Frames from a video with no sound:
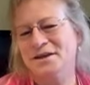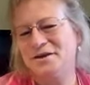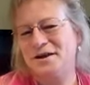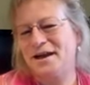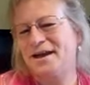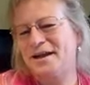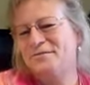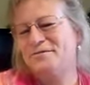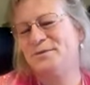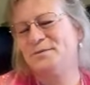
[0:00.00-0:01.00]
Chiara, I
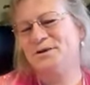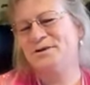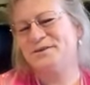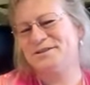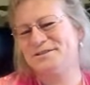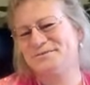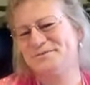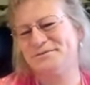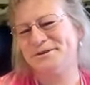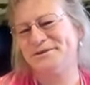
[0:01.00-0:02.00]
have one more question
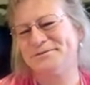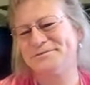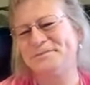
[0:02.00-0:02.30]
for you.